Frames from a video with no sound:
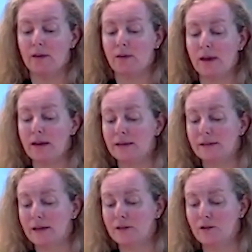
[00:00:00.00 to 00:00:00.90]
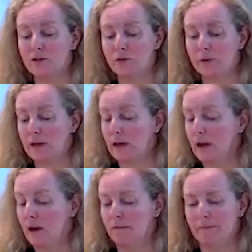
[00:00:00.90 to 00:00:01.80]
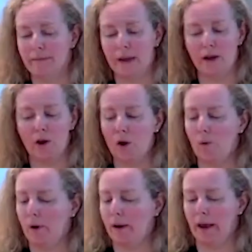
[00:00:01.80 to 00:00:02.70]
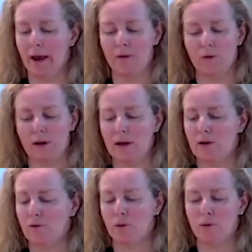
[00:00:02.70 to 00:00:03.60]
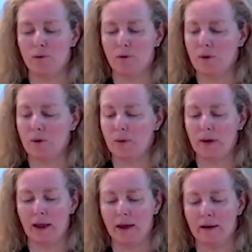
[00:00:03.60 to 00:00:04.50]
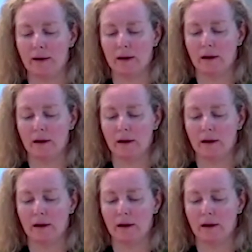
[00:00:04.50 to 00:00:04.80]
Then he said to the tree, May no one ever eat fruit from you again.